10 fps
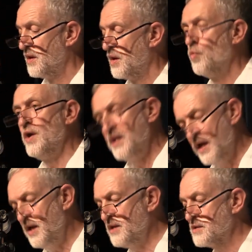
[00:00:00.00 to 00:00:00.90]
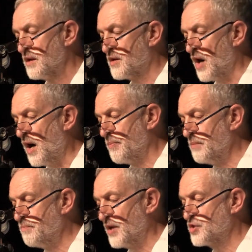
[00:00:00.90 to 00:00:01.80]
We need
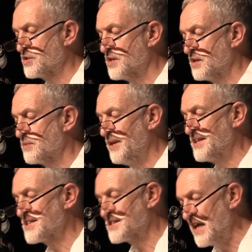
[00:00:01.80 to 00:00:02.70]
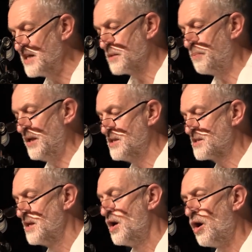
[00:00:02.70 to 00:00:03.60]
carbon budgeting to be the centrepiece
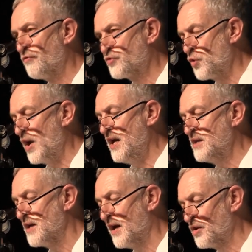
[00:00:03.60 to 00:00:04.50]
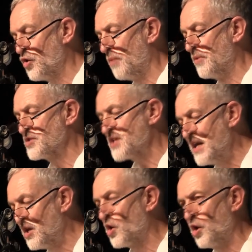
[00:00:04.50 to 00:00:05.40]
of trade and commerce,
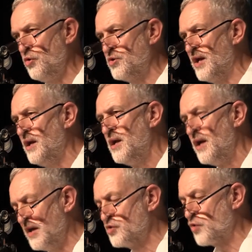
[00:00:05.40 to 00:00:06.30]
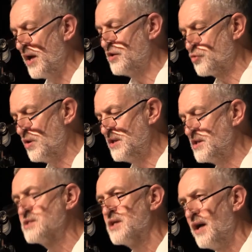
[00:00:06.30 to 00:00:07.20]
including in trade
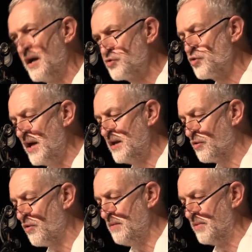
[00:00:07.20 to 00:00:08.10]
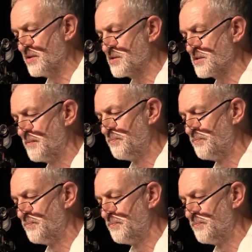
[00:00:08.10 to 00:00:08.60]
treaties and trade agreements.